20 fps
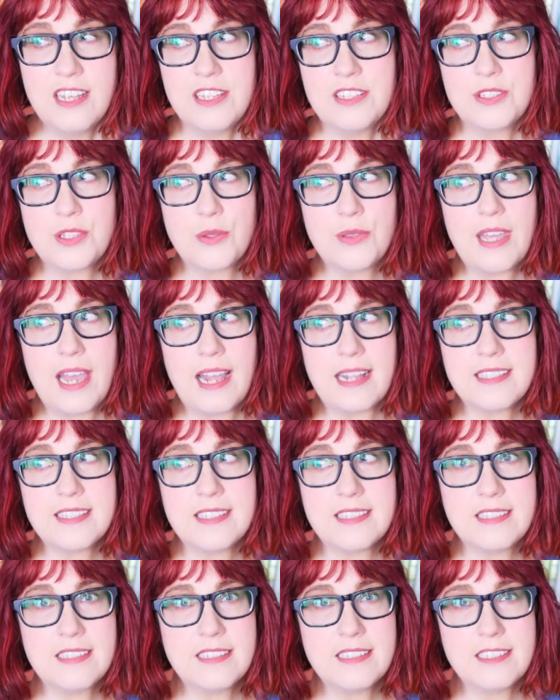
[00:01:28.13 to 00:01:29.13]
So
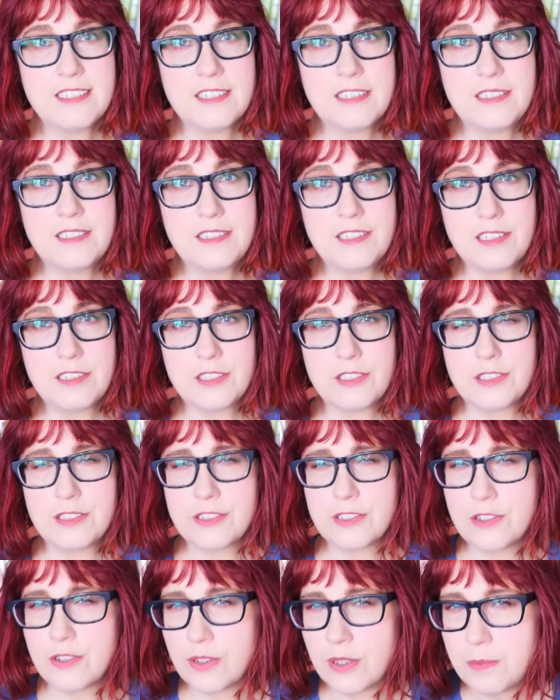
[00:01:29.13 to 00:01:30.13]
that's
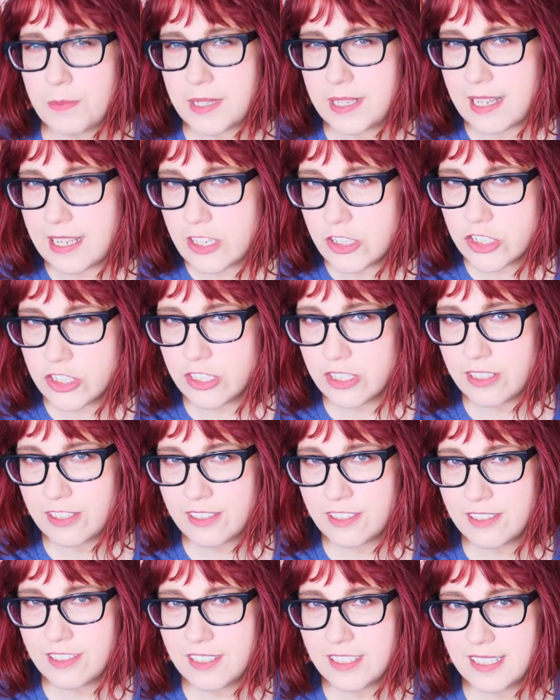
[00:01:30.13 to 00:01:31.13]

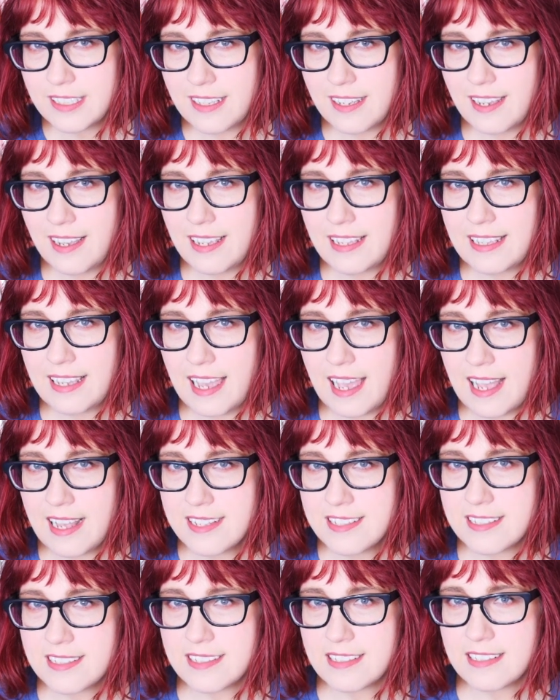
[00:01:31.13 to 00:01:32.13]
discrimination, I
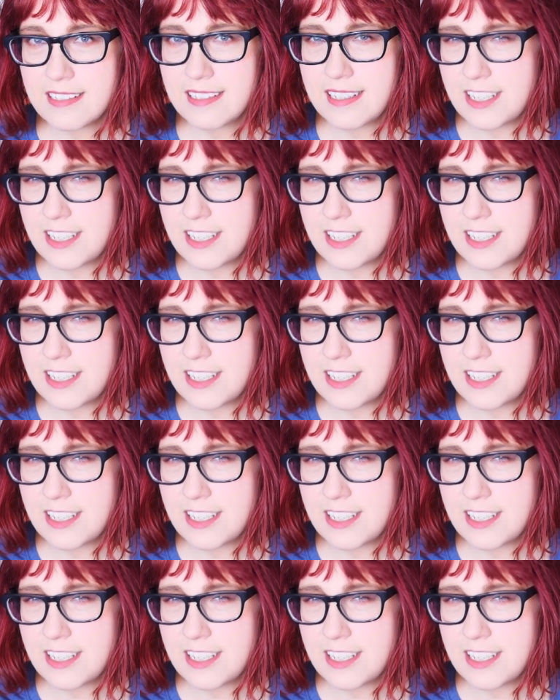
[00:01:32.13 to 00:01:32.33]
guess.